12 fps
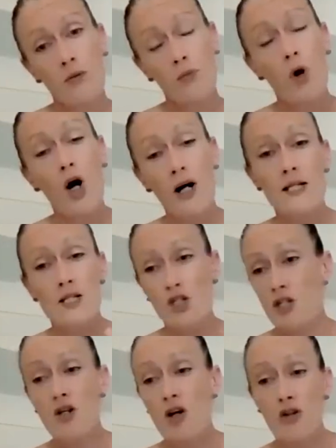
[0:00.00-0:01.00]
what is
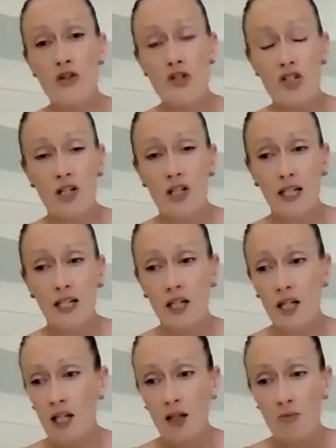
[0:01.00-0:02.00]
just
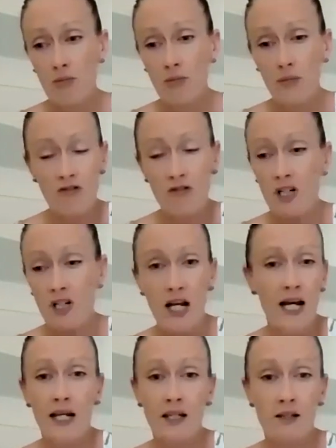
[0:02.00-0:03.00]
constantly mm, every
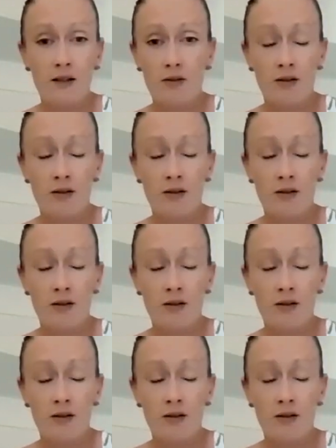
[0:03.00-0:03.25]
day